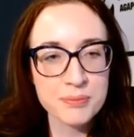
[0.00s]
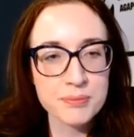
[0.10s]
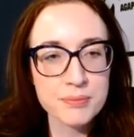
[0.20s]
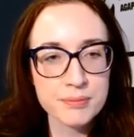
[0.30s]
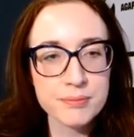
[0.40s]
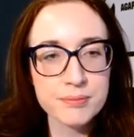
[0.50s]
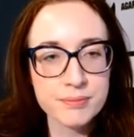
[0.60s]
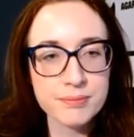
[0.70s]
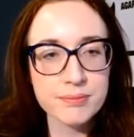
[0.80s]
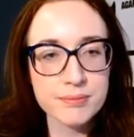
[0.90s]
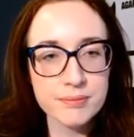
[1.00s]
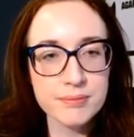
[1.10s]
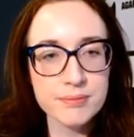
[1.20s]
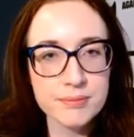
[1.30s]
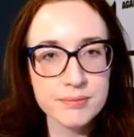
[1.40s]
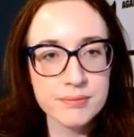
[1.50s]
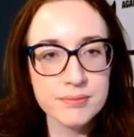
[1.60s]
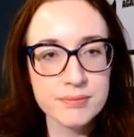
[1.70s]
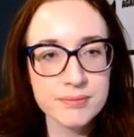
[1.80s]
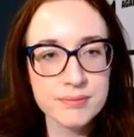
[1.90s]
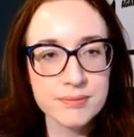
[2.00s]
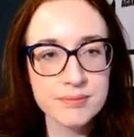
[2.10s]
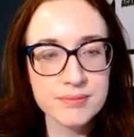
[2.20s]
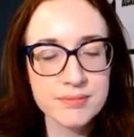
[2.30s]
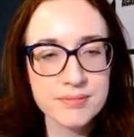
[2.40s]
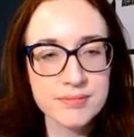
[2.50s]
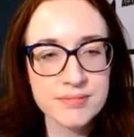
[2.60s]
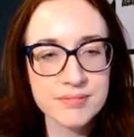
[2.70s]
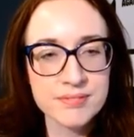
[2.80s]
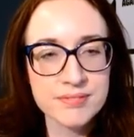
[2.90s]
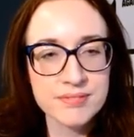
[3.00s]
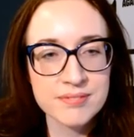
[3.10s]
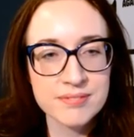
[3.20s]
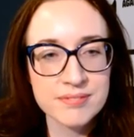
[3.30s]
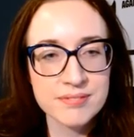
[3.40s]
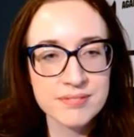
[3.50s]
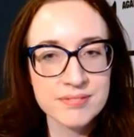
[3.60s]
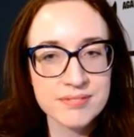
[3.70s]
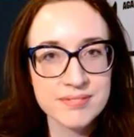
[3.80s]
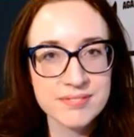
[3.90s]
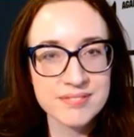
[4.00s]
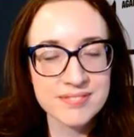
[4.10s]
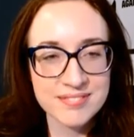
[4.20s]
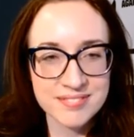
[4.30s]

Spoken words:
No words are spoken by the person on screen.